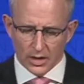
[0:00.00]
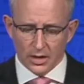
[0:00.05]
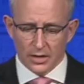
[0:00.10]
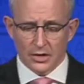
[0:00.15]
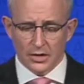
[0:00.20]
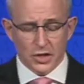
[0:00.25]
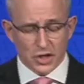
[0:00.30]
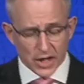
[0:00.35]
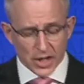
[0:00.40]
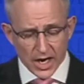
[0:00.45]

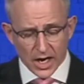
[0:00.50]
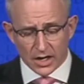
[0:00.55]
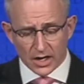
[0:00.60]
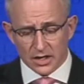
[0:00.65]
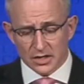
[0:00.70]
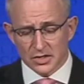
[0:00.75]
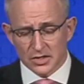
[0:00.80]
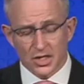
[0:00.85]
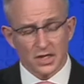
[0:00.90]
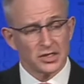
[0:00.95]
The
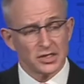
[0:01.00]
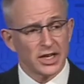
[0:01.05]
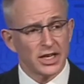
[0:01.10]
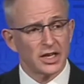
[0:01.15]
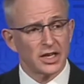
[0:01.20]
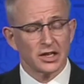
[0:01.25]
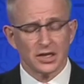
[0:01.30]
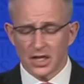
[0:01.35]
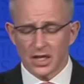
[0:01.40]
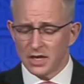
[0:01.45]
Charter sends a
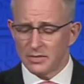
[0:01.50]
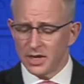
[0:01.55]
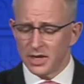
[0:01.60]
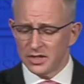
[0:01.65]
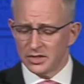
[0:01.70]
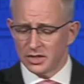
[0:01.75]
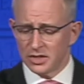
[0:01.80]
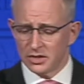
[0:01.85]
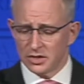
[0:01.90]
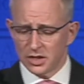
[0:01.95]
clear
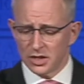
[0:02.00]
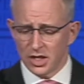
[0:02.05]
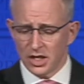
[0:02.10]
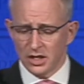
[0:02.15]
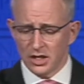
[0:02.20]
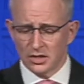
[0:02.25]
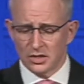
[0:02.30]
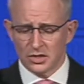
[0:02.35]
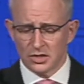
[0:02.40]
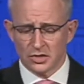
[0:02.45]
message to
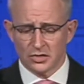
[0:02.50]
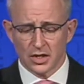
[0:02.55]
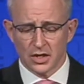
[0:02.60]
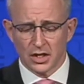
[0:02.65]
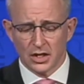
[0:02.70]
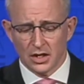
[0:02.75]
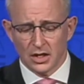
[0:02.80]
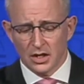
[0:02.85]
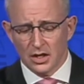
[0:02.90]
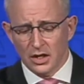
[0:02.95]
industry,
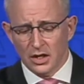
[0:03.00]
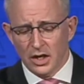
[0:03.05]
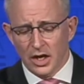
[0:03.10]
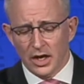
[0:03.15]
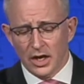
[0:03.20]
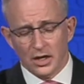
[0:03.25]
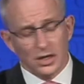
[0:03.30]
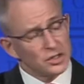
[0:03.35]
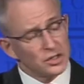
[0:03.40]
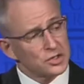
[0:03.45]

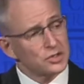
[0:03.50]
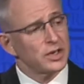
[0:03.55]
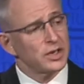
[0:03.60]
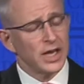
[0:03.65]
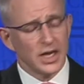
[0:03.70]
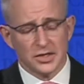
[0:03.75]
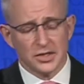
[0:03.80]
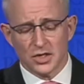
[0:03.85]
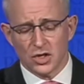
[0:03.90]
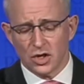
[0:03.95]
and industry
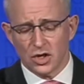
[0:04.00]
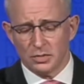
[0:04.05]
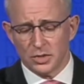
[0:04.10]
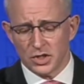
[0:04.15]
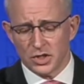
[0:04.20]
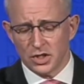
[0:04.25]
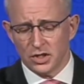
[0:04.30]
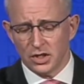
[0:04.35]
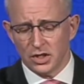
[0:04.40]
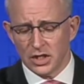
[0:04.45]
has the
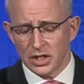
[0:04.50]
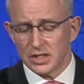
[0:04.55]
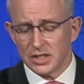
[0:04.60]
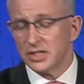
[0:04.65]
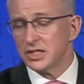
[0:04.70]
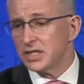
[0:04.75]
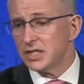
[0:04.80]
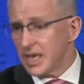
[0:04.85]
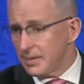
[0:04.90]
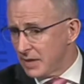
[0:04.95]
opportunity to
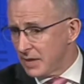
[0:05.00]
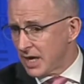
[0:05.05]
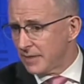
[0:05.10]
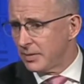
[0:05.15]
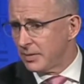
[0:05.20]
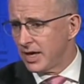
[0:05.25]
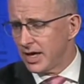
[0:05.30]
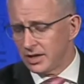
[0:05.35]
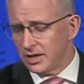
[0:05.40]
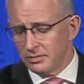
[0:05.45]
step
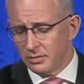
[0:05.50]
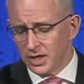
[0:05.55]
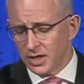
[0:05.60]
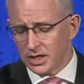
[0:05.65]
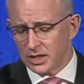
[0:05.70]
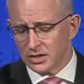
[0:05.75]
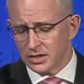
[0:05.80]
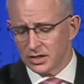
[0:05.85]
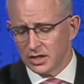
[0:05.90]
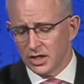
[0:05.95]
up and
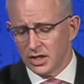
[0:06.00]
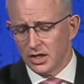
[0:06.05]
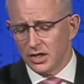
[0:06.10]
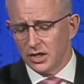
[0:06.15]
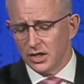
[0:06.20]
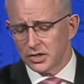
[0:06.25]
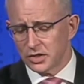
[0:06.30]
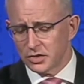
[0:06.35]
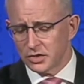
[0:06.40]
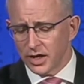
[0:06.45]
meet
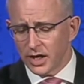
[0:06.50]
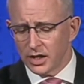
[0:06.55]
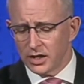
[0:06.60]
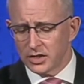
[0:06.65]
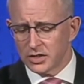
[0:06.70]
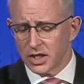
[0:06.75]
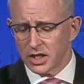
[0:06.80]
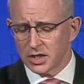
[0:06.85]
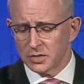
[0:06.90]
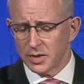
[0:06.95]

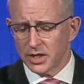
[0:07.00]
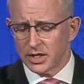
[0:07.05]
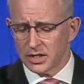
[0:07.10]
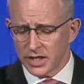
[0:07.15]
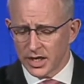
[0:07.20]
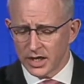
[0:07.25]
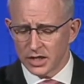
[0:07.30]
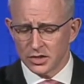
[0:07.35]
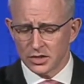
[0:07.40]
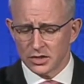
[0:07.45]
Australia's
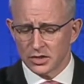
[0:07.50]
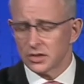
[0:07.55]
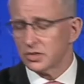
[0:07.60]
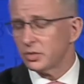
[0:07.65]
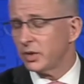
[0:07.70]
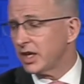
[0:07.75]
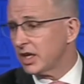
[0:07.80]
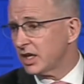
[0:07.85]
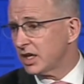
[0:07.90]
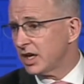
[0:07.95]
expectations
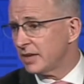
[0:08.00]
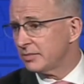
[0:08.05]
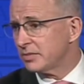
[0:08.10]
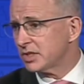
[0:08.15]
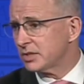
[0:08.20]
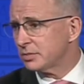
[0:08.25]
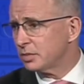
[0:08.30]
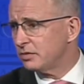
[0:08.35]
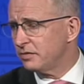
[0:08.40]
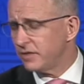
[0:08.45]
when it comes
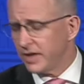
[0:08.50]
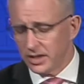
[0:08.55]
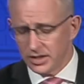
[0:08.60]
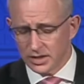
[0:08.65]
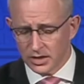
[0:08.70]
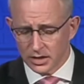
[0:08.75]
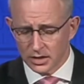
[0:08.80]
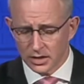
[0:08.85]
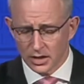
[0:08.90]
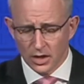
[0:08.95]
to
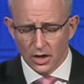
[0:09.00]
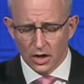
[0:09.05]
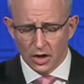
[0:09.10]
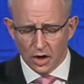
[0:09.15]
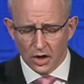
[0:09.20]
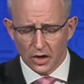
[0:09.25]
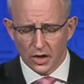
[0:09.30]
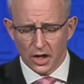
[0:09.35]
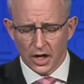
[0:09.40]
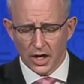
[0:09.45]
preventing
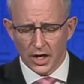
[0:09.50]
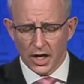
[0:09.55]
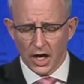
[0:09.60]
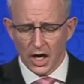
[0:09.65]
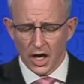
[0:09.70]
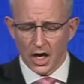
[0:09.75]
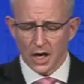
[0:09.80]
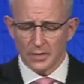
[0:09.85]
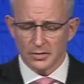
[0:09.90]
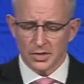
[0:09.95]
online
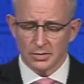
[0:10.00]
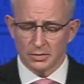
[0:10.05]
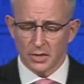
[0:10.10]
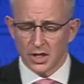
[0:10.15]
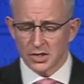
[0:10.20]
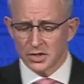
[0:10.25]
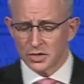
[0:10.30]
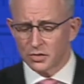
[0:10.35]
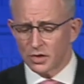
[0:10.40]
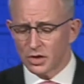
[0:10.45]
harms. And
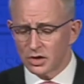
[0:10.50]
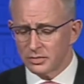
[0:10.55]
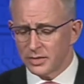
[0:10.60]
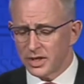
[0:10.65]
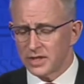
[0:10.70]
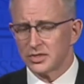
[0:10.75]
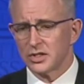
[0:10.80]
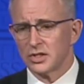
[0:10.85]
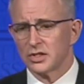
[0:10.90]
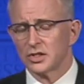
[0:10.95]
my strong
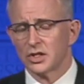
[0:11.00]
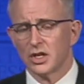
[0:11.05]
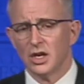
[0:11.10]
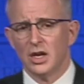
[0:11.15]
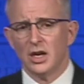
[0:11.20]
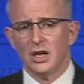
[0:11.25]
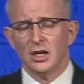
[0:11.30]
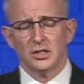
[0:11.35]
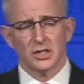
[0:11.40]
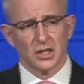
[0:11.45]
message
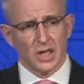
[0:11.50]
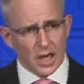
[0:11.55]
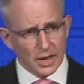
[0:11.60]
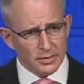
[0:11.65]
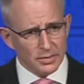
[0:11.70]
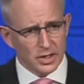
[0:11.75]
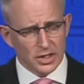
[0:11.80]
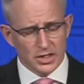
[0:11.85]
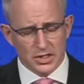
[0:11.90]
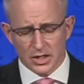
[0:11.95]
to
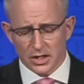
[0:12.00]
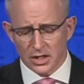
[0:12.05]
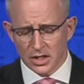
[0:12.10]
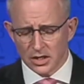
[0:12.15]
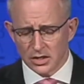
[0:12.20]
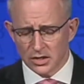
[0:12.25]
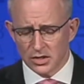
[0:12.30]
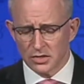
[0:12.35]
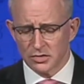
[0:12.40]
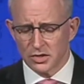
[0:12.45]
companies in the
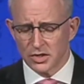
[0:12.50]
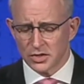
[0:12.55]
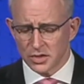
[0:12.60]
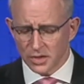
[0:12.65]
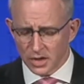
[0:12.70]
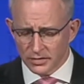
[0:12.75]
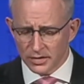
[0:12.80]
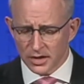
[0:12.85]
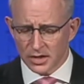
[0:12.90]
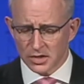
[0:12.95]
industry
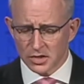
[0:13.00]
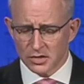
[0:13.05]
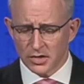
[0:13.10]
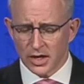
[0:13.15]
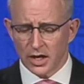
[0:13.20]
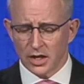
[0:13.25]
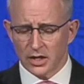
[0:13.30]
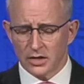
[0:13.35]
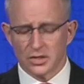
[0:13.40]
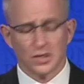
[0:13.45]
serving
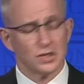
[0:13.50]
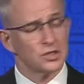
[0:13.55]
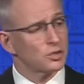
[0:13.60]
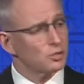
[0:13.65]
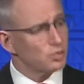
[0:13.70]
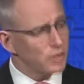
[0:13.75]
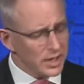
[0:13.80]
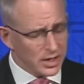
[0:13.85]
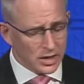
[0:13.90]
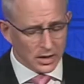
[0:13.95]
Australians is to
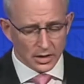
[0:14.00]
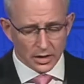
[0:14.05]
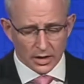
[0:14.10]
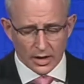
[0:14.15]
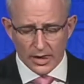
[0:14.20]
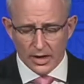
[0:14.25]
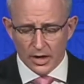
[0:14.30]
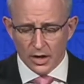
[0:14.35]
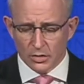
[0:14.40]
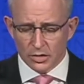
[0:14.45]
read it,
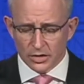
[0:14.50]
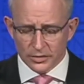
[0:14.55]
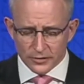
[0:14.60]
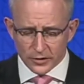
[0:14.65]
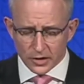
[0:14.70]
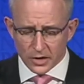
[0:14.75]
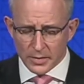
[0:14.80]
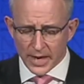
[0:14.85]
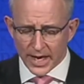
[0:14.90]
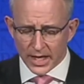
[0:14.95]

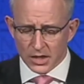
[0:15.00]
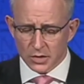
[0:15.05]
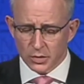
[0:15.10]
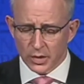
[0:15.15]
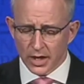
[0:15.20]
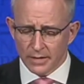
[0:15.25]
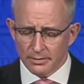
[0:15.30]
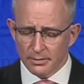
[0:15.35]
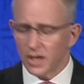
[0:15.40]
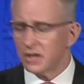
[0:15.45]
refer back to it
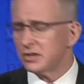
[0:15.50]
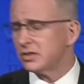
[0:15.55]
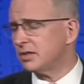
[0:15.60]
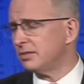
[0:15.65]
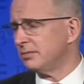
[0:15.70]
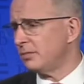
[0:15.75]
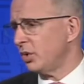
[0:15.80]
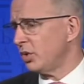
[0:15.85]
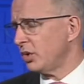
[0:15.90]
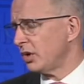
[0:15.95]
and, most
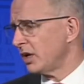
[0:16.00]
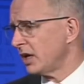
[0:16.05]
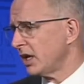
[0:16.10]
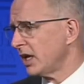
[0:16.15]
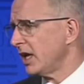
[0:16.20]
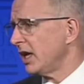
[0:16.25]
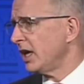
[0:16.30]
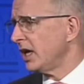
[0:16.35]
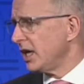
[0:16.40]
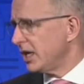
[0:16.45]

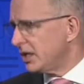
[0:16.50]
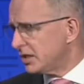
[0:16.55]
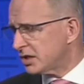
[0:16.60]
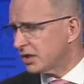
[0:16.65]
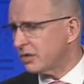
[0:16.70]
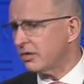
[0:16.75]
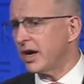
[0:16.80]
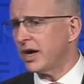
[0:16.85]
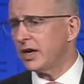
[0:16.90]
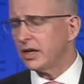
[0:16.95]
importantly,
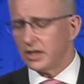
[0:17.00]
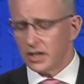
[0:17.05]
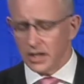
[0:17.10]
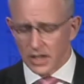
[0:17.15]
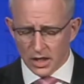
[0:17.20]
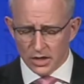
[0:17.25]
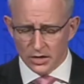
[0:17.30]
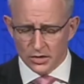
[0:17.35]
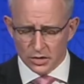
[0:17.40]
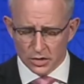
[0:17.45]
integrate it
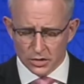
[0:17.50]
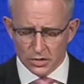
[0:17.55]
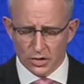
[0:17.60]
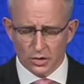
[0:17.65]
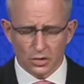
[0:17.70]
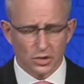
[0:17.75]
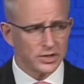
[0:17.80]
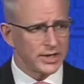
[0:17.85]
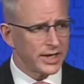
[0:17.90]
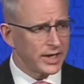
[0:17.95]
into
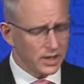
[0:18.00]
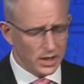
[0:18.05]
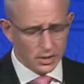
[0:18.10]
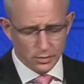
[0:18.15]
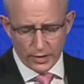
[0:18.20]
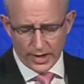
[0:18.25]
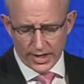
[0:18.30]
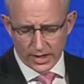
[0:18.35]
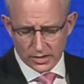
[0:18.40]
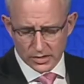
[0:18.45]
your daily
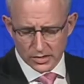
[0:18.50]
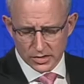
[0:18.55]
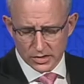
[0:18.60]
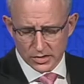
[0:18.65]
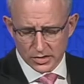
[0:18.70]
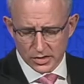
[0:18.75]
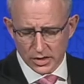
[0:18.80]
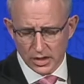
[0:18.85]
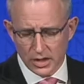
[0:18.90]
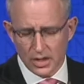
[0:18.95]

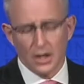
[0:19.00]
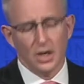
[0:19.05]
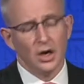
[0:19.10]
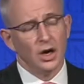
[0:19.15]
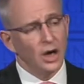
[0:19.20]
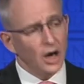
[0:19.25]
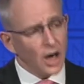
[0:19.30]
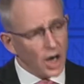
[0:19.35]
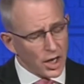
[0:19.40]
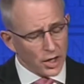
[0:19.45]
practices.
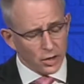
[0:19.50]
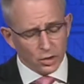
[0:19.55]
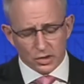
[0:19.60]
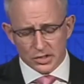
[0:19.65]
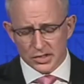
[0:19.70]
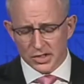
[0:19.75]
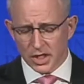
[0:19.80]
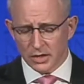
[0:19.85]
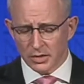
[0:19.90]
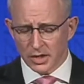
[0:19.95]
I
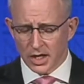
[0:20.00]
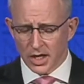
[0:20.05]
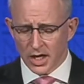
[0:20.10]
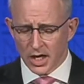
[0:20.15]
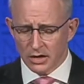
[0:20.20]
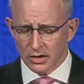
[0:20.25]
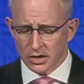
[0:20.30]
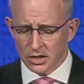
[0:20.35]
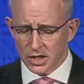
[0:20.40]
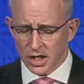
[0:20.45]
also
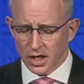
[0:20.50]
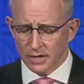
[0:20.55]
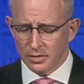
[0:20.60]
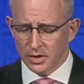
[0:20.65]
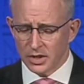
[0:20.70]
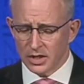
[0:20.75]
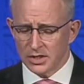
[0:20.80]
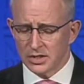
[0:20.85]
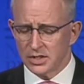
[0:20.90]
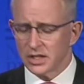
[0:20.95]
encourage
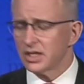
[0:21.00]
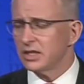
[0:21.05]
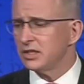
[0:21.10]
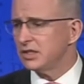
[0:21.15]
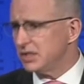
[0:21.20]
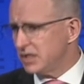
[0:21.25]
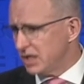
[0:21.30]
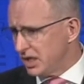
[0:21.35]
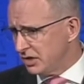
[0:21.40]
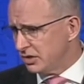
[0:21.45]
companies to
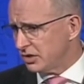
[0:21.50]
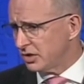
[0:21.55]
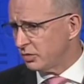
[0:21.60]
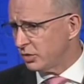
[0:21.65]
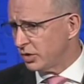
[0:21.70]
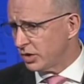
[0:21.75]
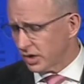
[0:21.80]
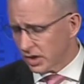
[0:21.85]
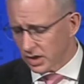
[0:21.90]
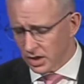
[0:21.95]
continue to
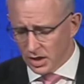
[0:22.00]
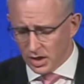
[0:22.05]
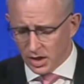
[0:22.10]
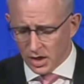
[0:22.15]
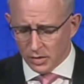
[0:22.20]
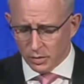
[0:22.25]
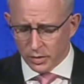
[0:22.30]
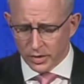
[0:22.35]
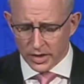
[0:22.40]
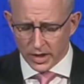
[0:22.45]
work
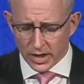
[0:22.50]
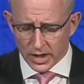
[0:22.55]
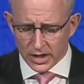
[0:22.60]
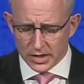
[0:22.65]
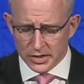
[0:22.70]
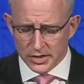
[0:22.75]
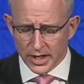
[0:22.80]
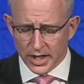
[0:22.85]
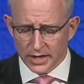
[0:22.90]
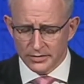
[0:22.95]
with the
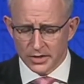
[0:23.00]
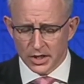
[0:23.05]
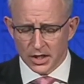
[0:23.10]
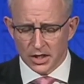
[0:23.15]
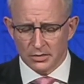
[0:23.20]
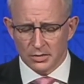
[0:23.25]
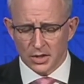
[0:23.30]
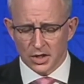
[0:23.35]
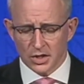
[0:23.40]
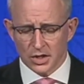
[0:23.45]
eSafety
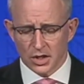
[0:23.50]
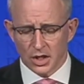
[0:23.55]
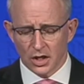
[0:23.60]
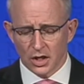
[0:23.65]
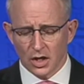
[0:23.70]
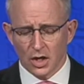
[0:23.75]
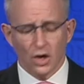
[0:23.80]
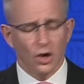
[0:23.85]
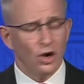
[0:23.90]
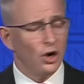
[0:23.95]
Commissioner
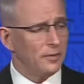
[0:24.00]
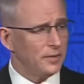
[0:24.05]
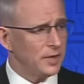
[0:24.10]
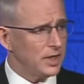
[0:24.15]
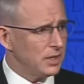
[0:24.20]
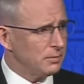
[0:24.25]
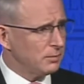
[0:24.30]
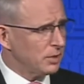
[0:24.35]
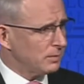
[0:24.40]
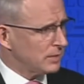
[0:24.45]
on
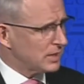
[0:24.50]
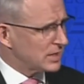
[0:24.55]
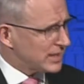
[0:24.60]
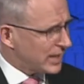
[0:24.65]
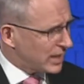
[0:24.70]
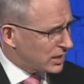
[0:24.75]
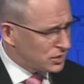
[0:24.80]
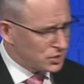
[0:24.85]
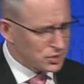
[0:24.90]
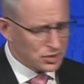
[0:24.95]
the
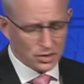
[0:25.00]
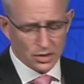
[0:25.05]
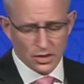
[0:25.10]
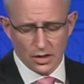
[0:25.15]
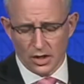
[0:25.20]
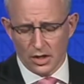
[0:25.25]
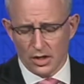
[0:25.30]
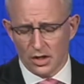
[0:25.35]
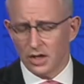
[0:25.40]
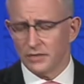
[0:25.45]
implementation
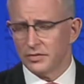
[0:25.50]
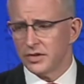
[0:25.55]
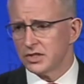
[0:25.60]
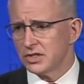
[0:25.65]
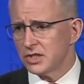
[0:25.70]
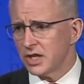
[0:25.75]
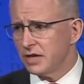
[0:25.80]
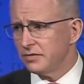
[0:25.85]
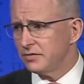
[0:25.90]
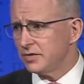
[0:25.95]
of the
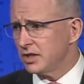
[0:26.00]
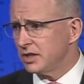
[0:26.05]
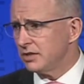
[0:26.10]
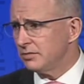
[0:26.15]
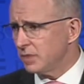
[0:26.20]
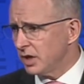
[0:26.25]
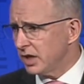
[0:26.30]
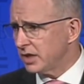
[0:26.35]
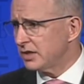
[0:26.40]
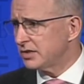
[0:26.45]
Safety
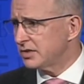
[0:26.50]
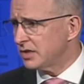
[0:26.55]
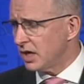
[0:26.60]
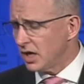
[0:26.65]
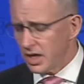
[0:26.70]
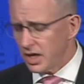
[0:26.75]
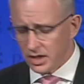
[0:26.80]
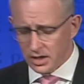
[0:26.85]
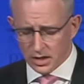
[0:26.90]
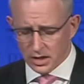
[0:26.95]
by
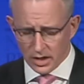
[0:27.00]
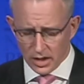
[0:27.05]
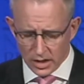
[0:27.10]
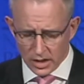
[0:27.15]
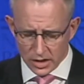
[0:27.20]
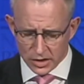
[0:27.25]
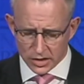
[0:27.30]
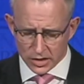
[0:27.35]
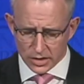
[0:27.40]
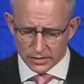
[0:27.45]
Design
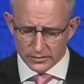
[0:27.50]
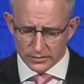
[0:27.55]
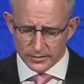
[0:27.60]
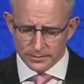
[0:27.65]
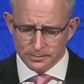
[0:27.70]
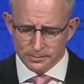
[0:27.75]
initiative.